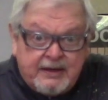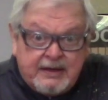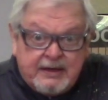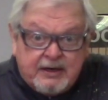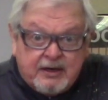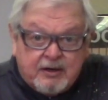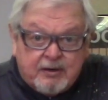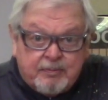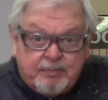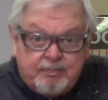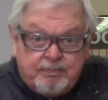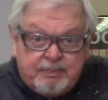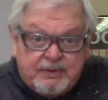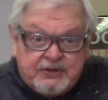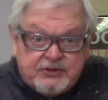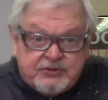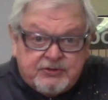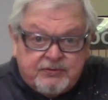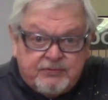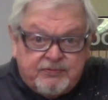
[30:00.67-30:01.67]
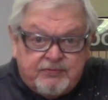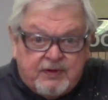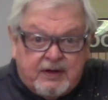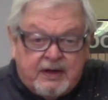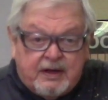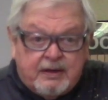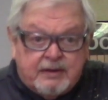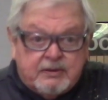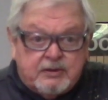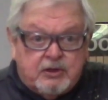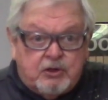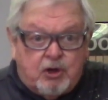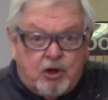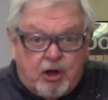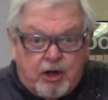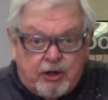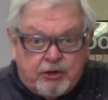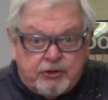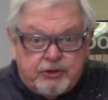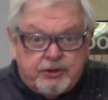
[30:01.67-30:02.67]
here, piece of
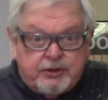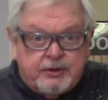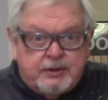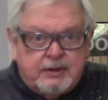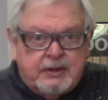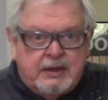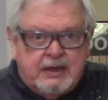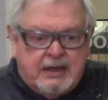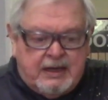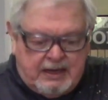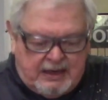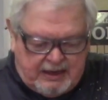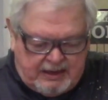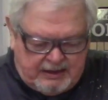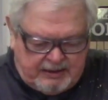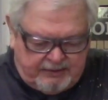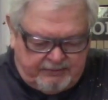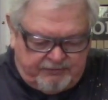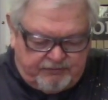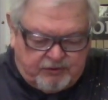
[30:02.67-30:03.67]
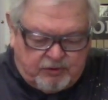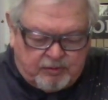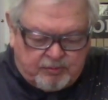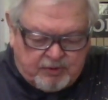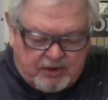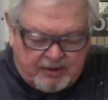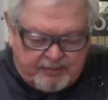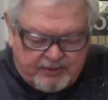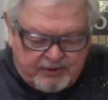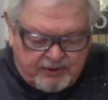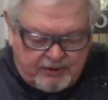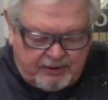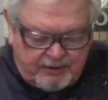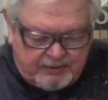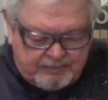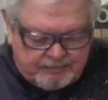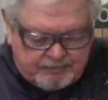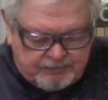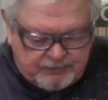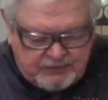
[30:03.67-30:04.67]
cloth, foam rubber,
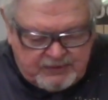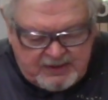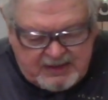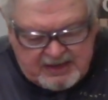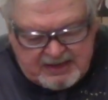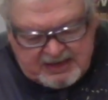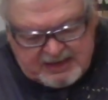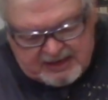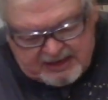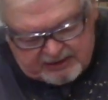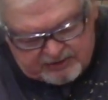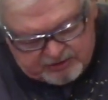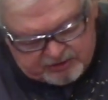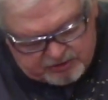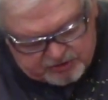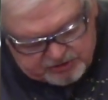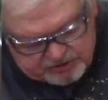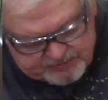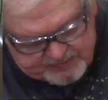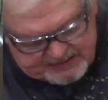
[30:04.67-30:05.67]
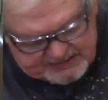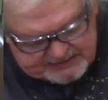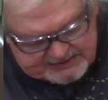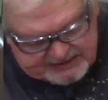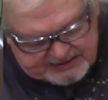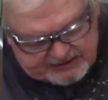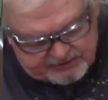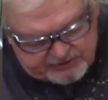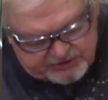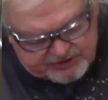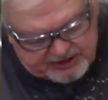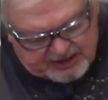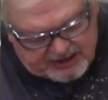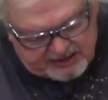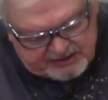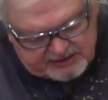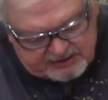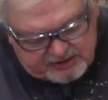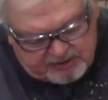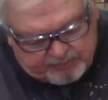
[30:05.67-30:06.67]
use my
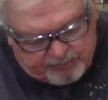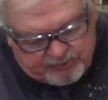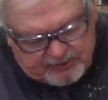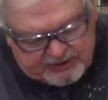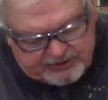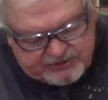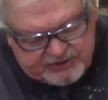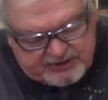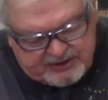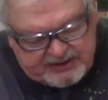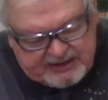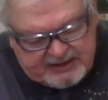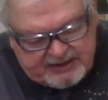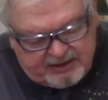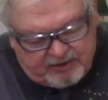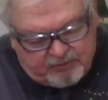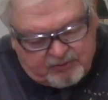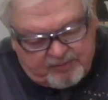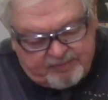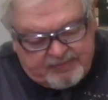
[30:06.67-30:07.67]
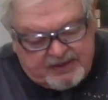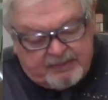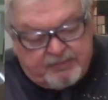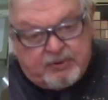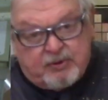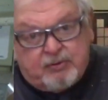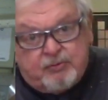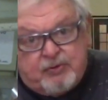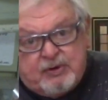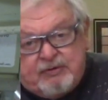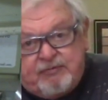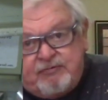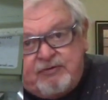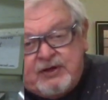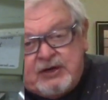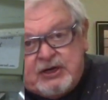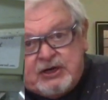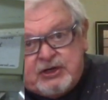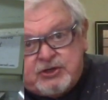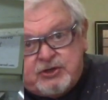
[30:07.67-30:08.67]
tailstock to press in here. Remember, we
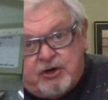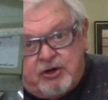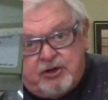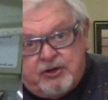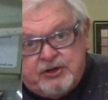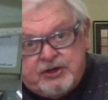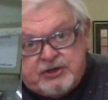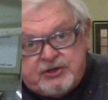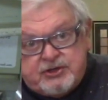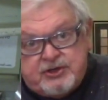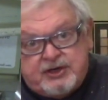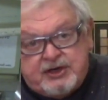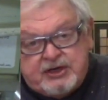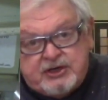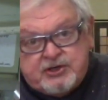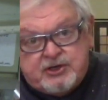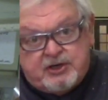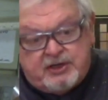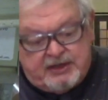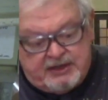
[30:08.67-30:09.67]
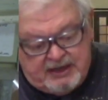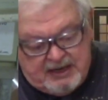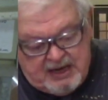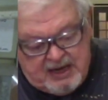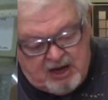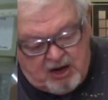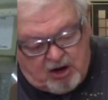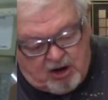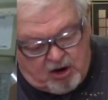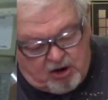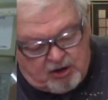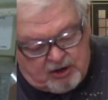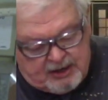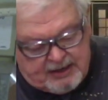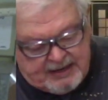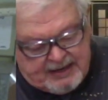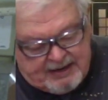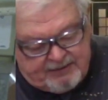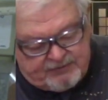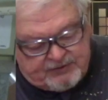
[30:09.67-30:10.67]
finished all this initially. All
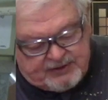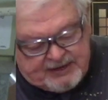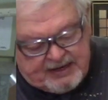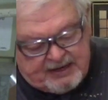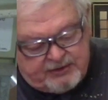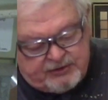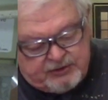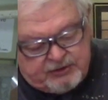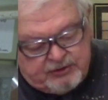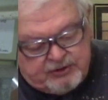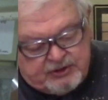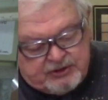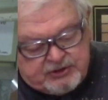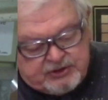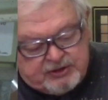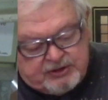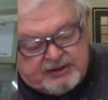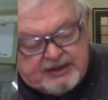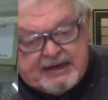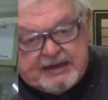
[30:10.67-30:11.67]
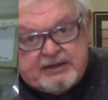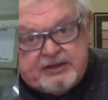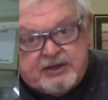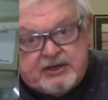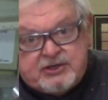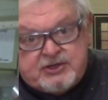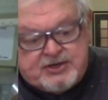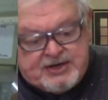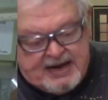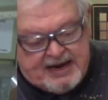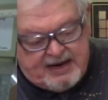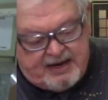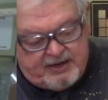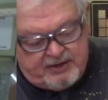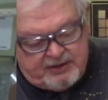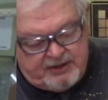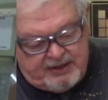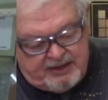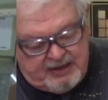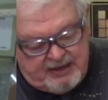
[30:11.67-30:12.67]
I have to now do is to take this
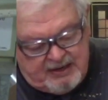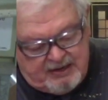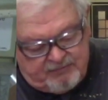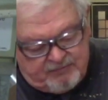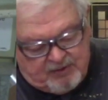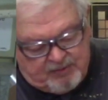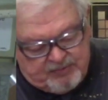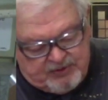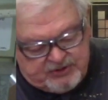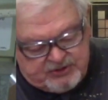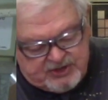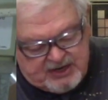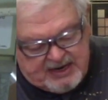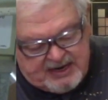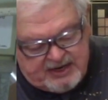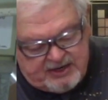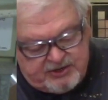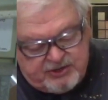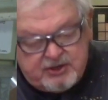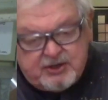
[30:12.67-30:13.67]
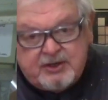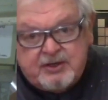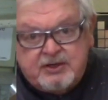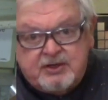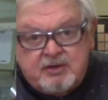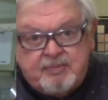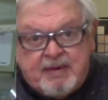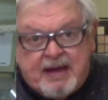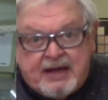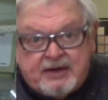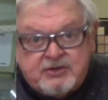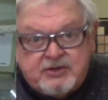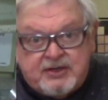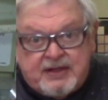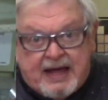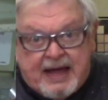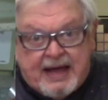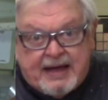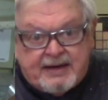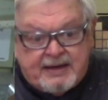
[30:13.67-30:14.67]
down from this edge to match
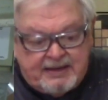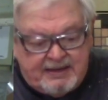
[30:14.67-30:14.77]
that.